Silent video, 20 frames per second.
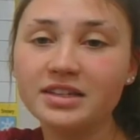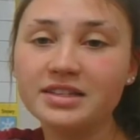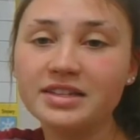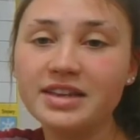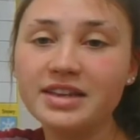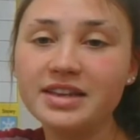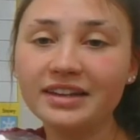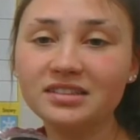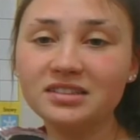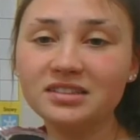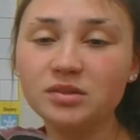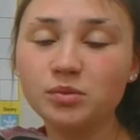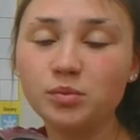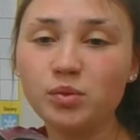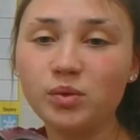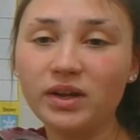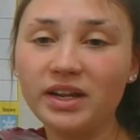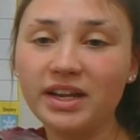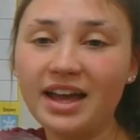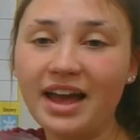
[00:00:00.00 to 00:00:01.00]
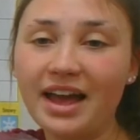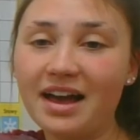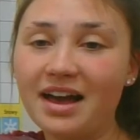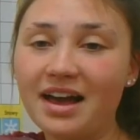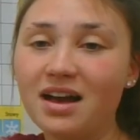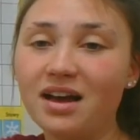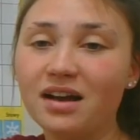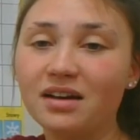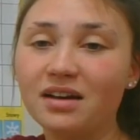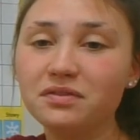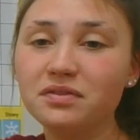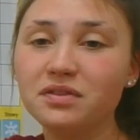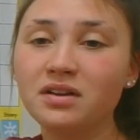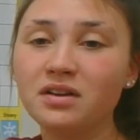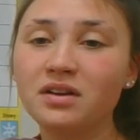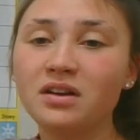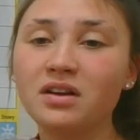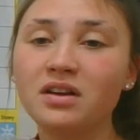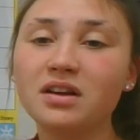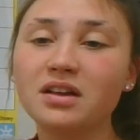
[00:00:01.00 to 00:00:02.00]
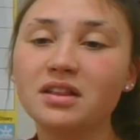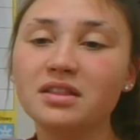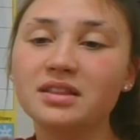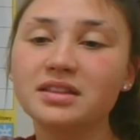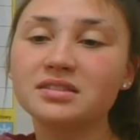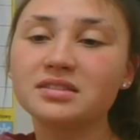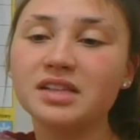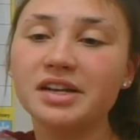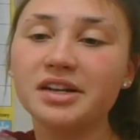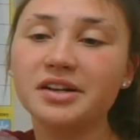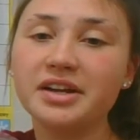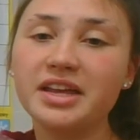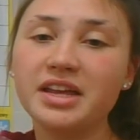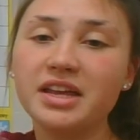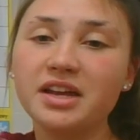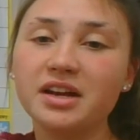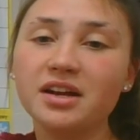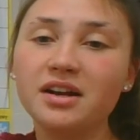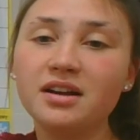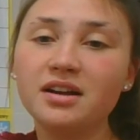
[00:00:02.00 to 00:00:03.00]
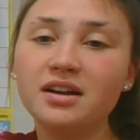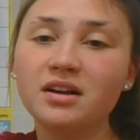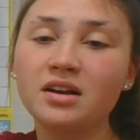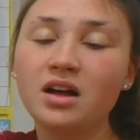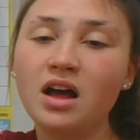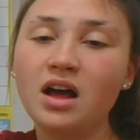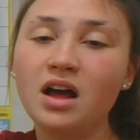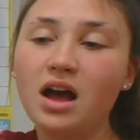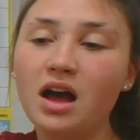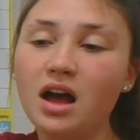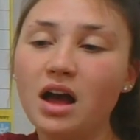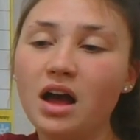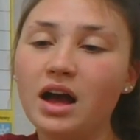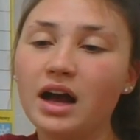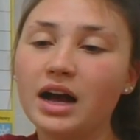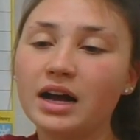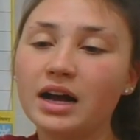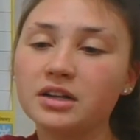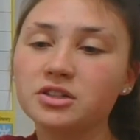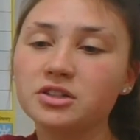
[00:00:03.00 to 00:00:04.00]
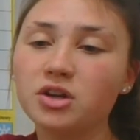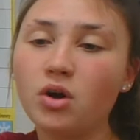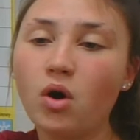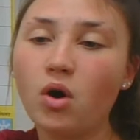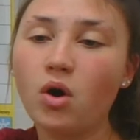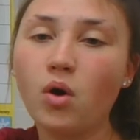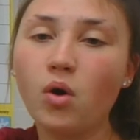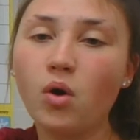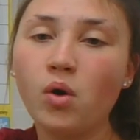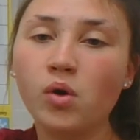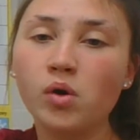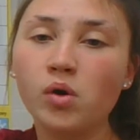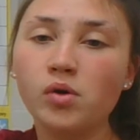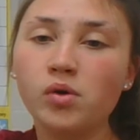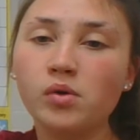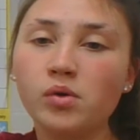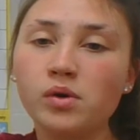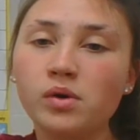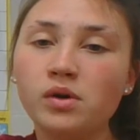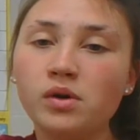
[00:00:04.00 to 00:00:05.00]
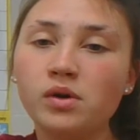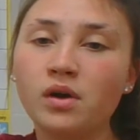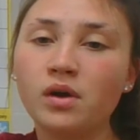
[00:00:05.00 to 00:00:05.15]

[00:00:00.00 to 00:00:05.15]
Next, we have this letter here. O.